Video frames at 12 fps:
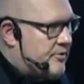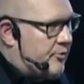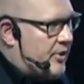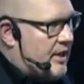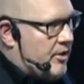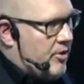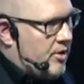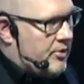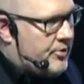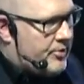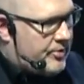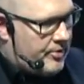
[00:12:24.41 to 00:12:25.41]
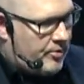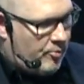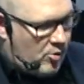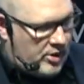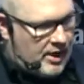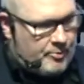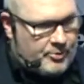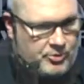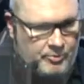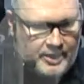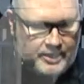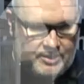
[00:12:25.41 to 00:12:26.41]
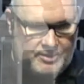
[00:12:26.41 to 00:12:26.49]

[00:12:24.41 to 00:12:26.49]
three girls walk up to me